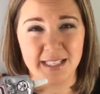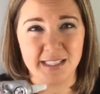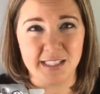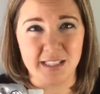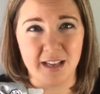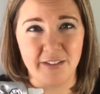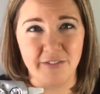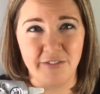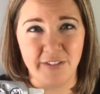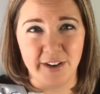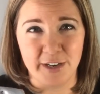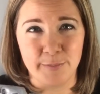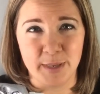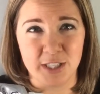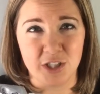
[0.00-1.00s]
It's
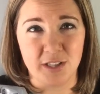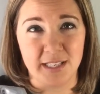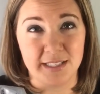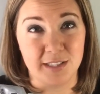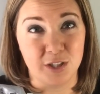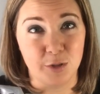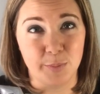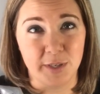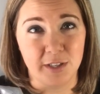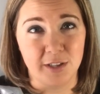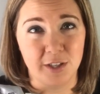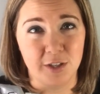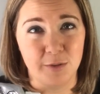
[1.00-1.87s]
very much like super glue.